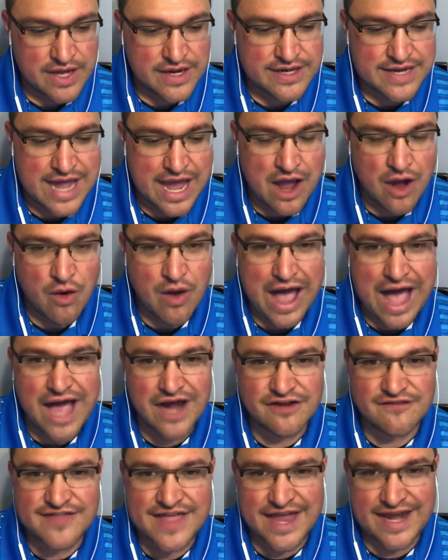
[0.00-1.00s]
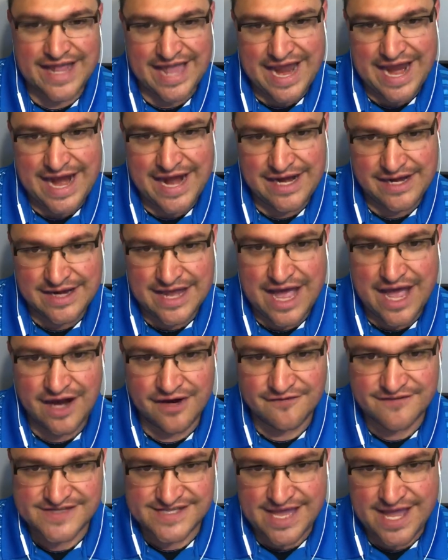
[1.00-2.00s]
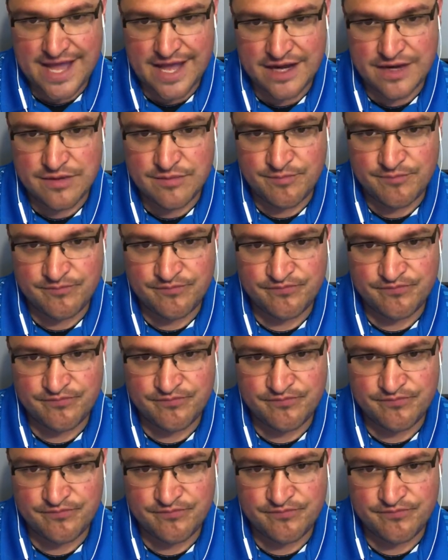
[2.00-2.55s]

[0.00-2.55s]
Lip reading: Now, out of that 8 out of 10,